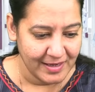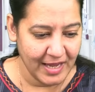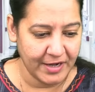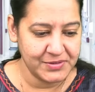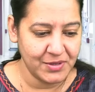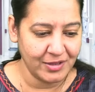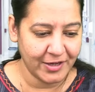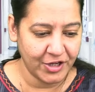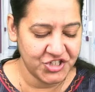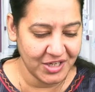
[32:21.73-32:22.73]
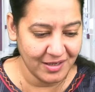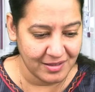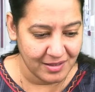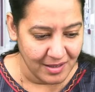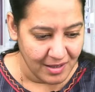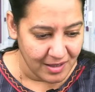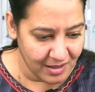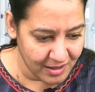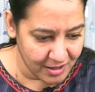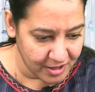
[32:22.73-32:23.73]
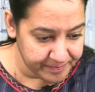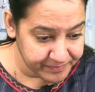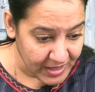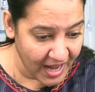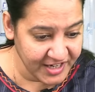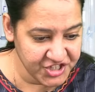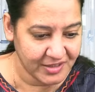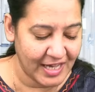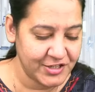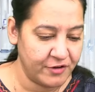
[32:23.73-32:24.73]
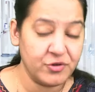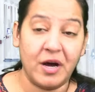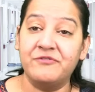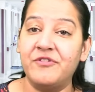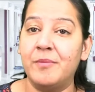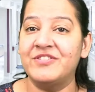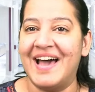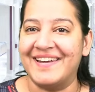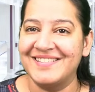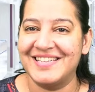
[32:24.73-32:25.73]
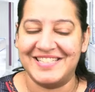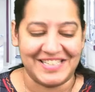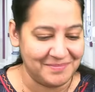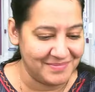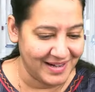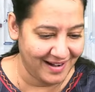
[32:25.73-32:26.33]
Can you solve the question? Alicia, that you have to confirm with the NLC team.